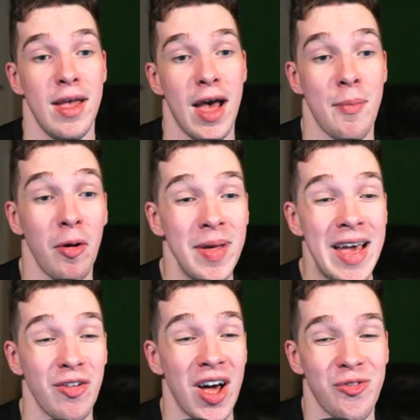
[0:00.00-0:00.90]
I'll probably have
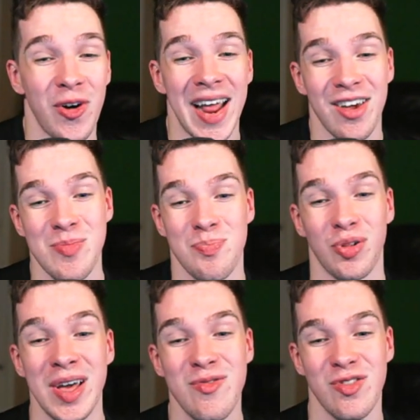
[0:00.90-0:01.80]
a lot of fun actually
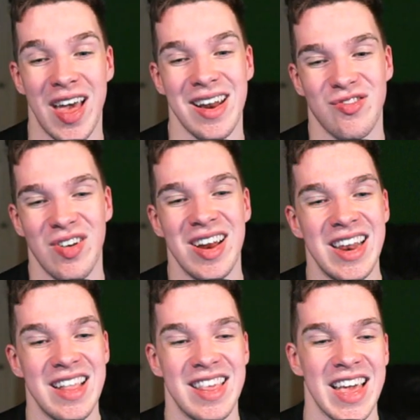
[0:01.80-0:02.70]
playing for that and trying
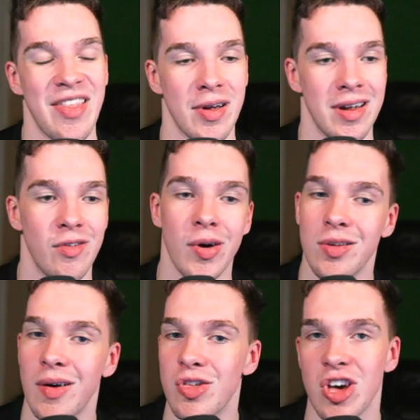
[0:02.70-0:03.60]
to get there. Even though I
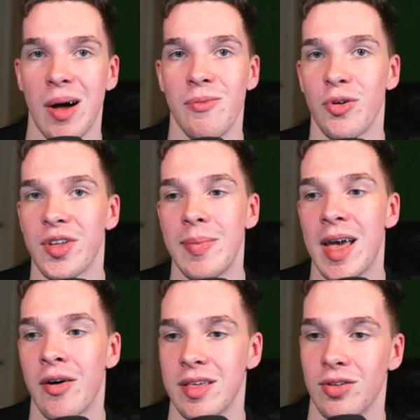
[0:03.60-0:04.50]
do have a job full time
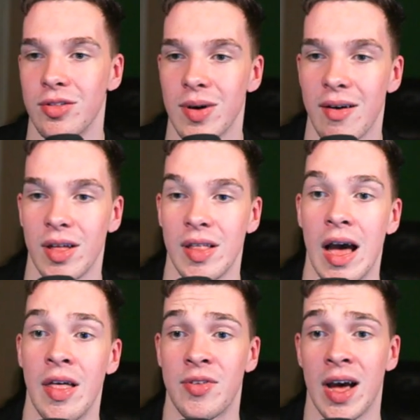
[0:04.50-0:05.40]
now, I still do have
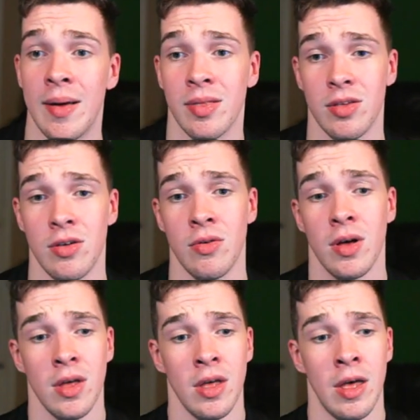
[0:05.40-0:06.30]
enough time to
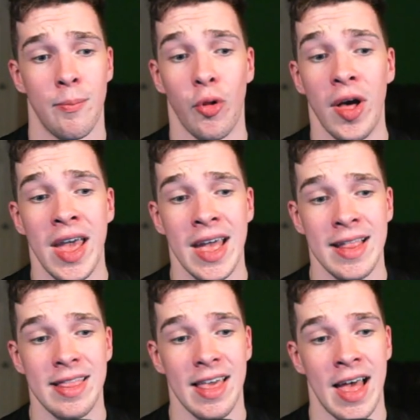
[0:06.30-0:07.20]
play
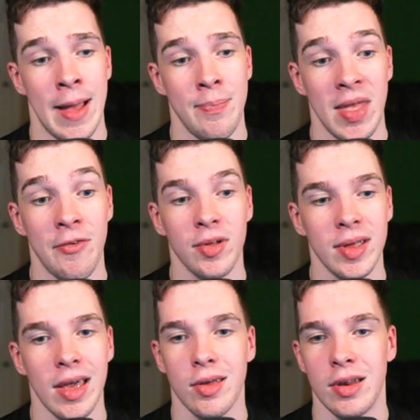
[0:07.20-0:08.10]
and definitely
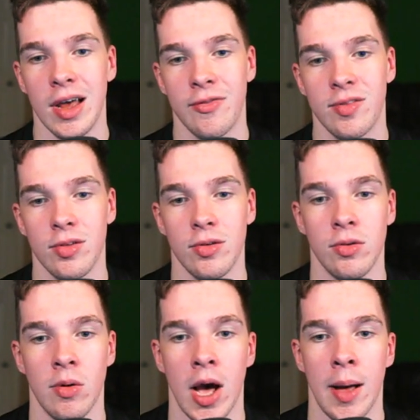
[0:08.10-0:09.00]
get good enough to
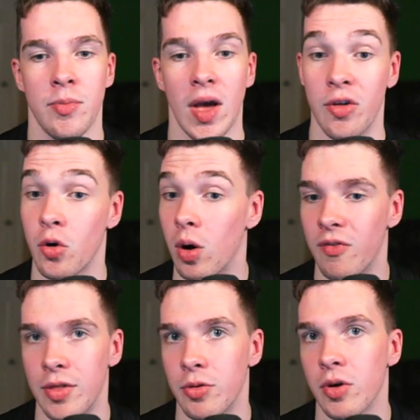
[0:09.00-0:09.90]
either
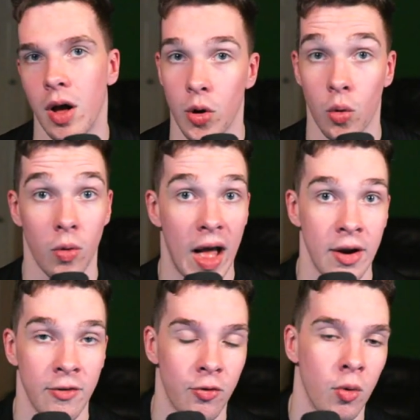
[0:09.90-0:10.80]
qualify through the gauntlet or ladder
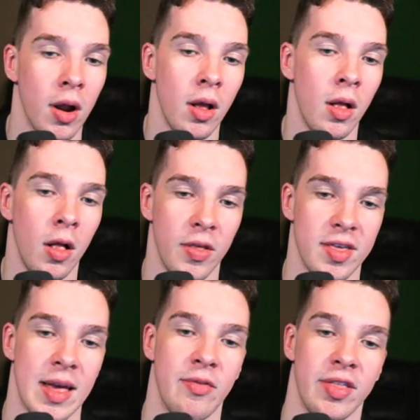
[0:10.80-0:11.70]
for this
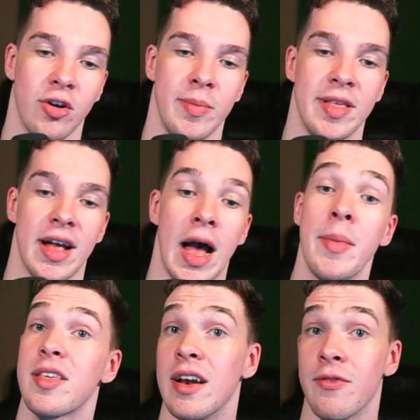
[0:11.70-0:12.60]
type of a tournament. So I'm
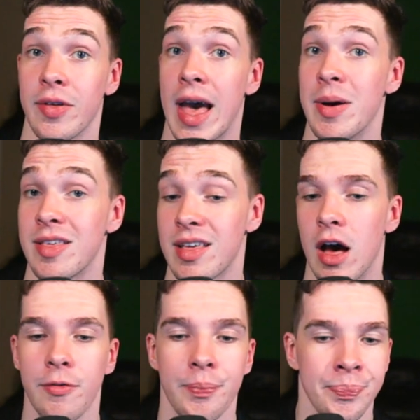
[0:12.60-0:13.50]
excited for that myself.